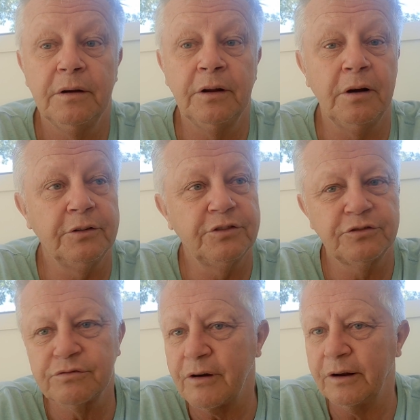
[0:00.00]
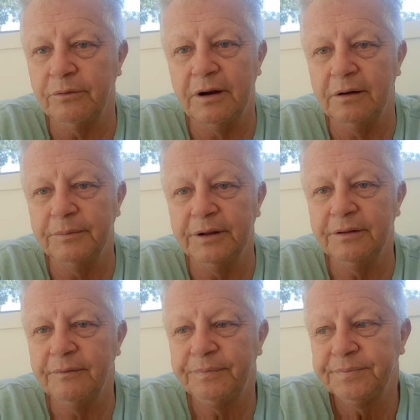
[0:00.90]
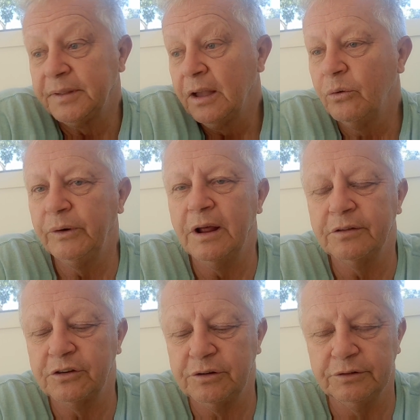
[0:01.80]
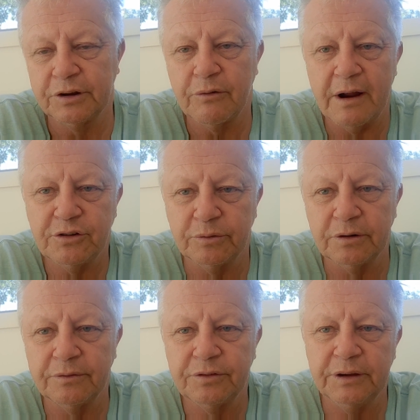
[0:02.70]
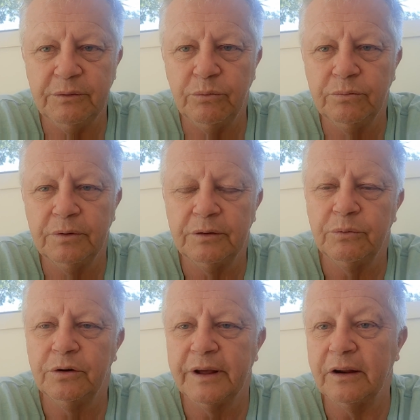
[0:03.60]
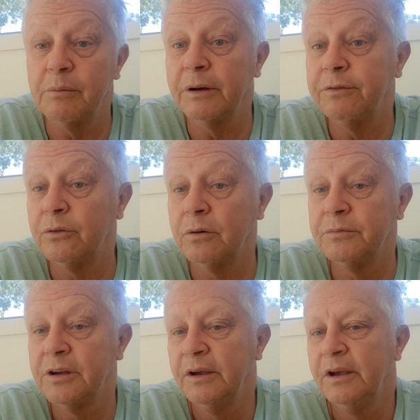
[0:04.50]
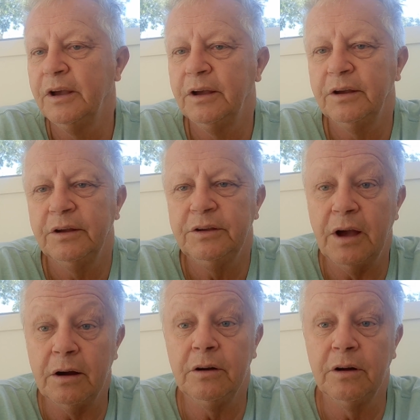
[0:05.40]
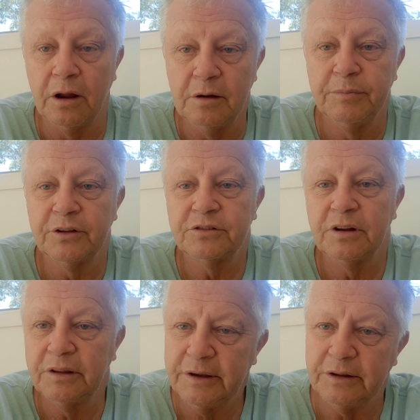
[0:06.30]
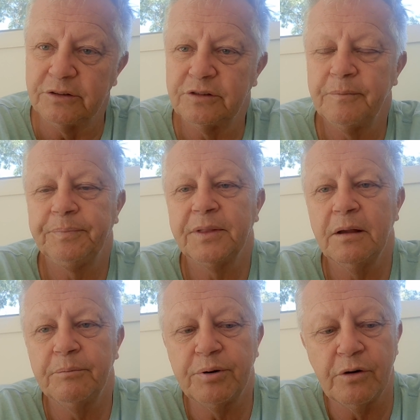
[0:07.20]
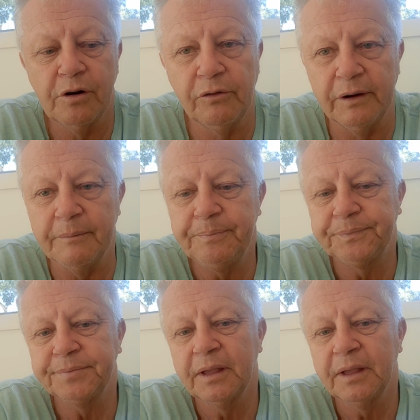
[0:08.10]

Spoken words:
And I was straight away, we know that she was a graduate of the World Economic Forum's Young Globalist Leaders program.